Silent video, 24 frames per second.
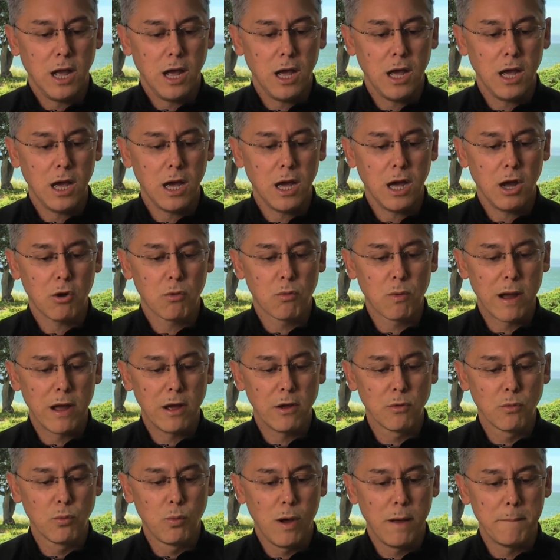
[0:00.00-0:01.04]

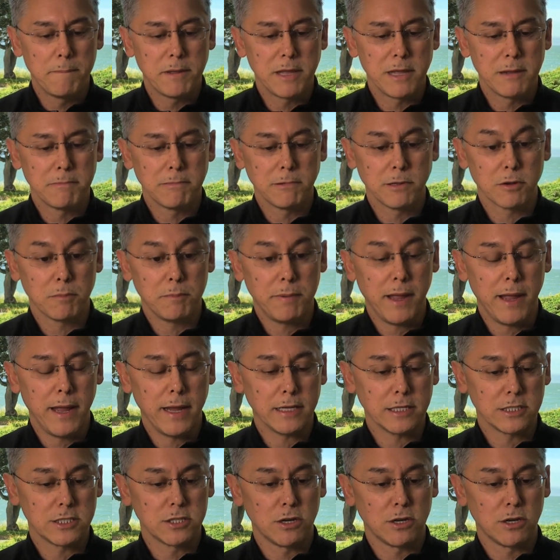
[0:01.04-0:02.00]
around what people are paying.